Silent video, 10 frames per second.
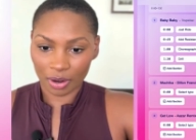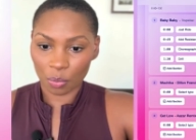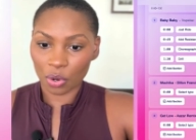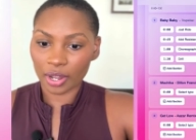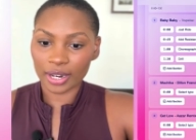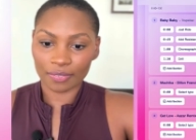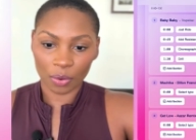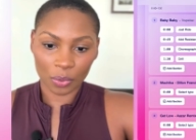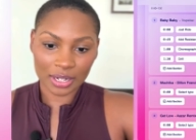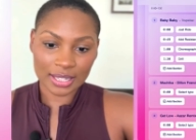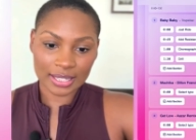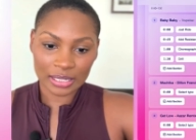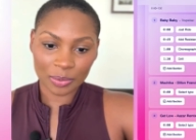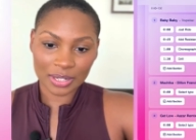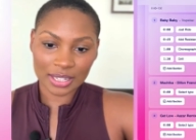I want. If I want a
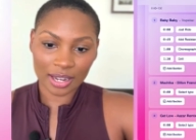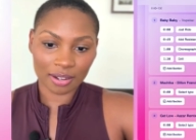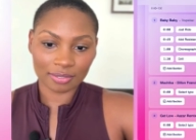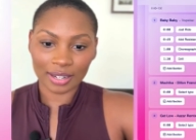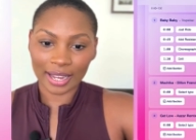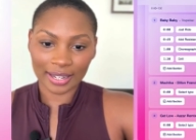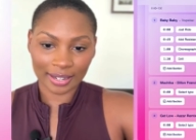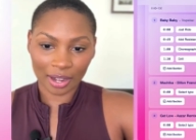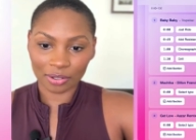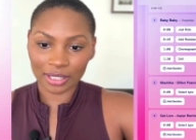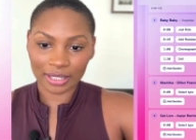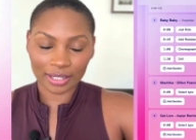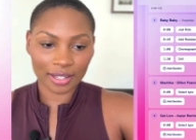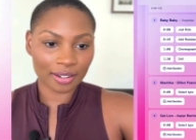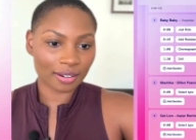sequence now, I can now click it
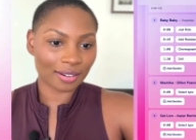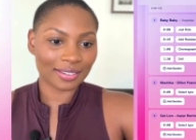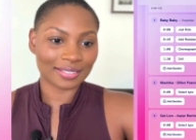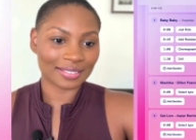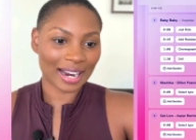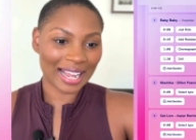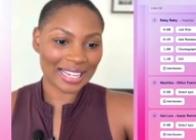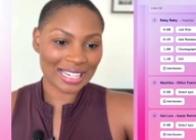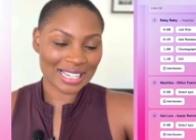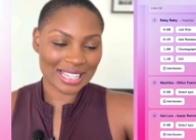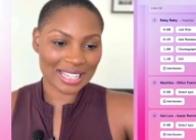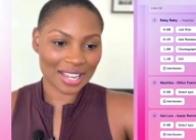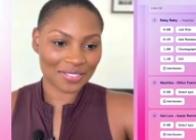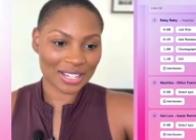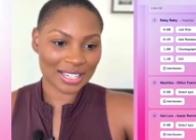here. I can
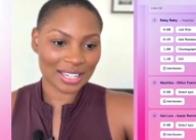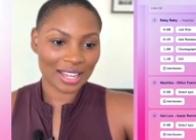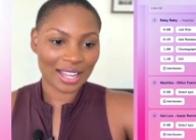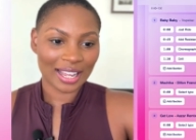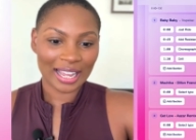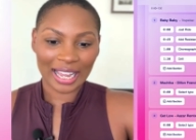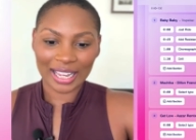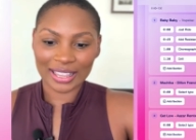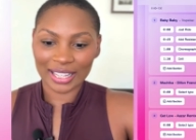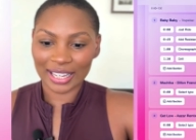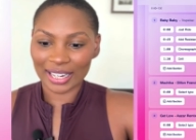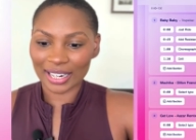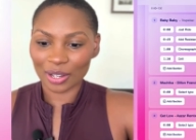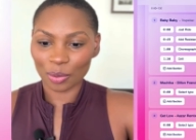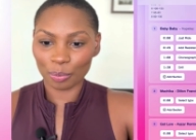save it. And
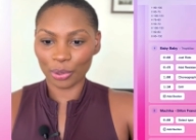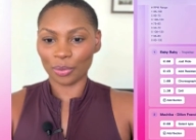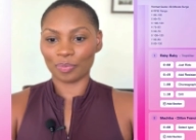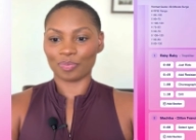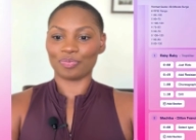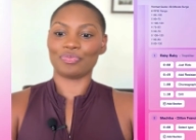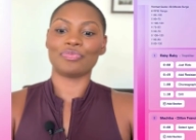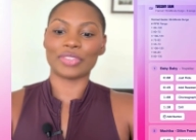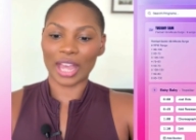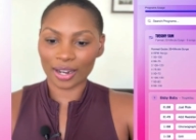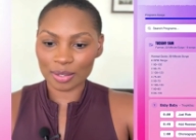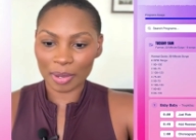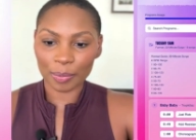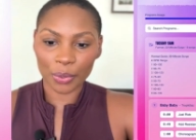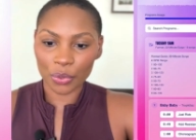then boom, that is
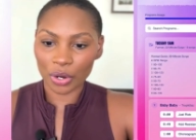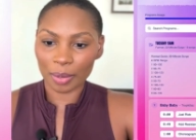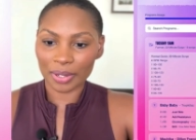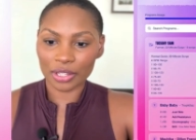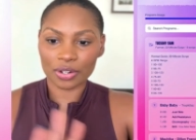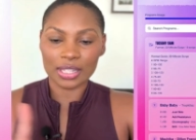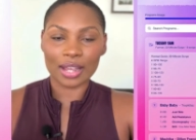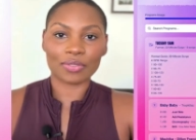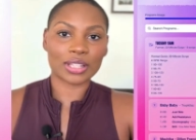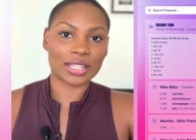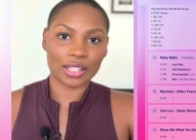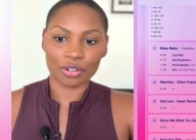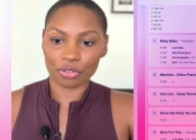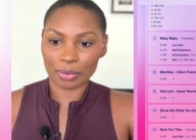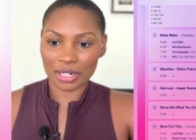my programming. There is everything there
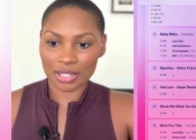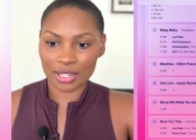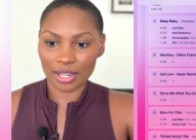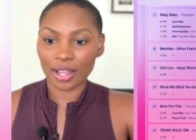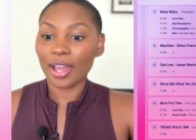for me to see.